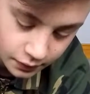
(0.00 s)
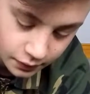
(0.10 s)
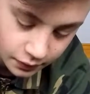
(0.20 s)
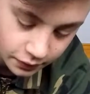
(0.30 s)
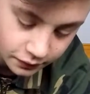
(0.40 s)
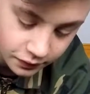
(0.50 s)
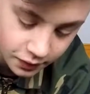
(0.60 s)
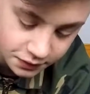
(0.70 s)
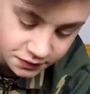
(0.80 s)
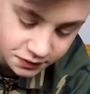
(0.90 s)
like
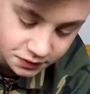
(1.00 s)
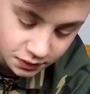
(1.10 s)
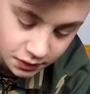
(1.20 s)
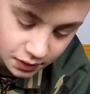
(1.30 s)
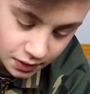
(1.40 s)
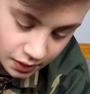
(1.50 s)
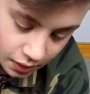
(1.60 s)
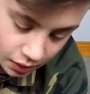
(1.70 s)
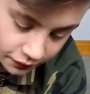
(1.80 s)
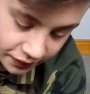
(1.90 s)
this.
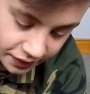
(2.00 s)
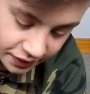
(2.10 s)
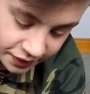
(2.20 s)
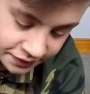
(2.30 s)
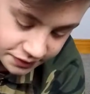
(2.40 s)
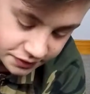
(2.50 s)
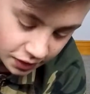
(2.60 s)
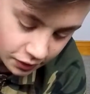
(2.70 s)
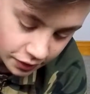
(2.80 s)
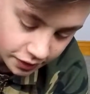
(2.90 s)
On the
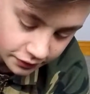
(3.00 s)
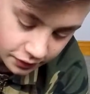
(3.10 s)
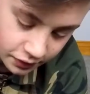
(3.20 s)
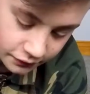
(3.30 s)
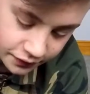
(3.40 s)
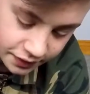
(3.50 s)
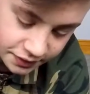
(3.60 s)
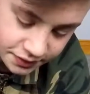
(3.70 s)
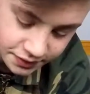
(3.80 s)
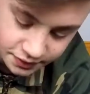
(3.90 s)
inside of
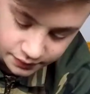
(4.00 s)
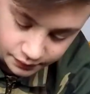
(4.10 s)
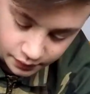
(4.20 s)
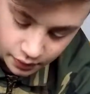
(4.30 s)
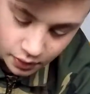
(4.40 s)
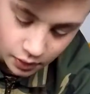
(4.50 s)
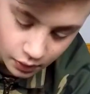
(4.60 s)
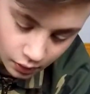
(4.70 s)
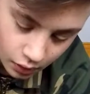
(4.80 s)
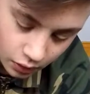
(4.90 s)
it,
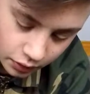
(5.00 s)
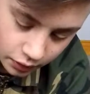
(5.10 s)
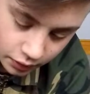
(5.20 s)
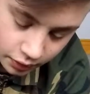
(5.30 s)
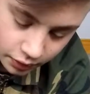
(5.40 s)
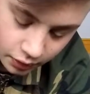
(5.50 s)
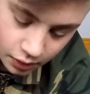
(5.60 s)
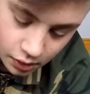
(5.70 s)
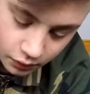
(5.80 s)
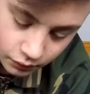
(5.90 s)
all
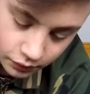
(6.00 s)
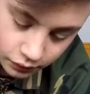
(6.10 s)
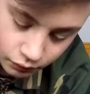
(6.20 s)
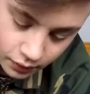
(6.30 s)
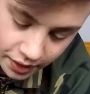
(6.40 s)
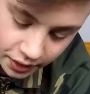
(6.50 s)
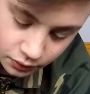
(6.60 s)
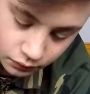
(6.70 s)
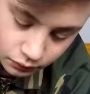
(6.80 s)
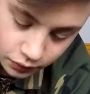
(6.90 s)
along where the rail
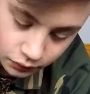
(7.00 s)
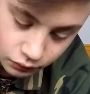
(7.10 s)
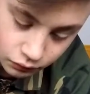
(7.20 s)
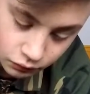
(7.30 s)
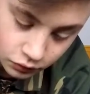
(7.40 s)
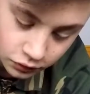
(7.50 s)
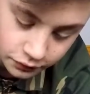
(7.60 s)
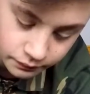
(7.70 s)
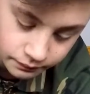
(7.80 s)
will run.